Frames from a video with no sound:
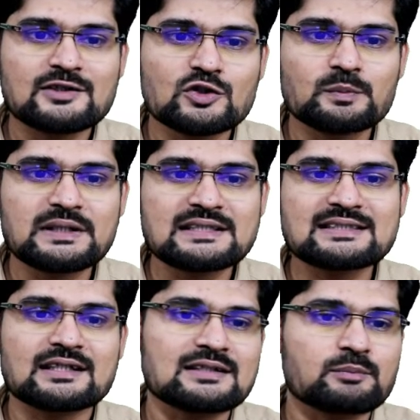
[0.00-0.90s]
UP is
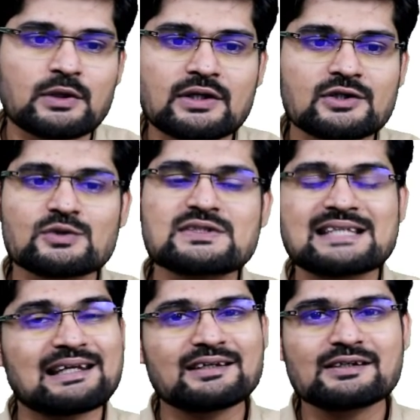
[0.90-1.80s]
compared to
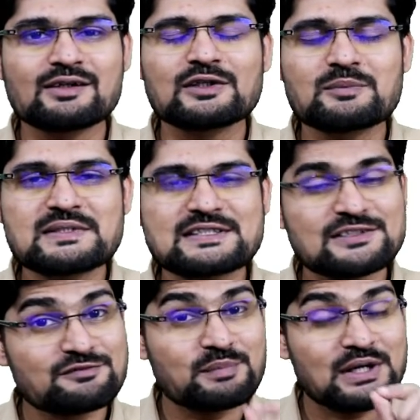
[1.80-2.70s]
Senegal on the basis
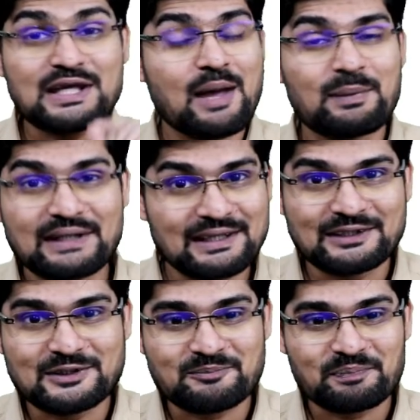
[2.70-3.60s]
of per capita
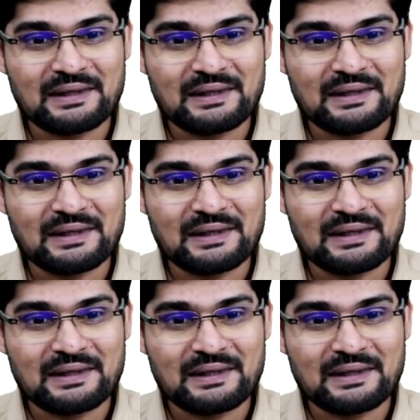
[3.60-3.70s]
income.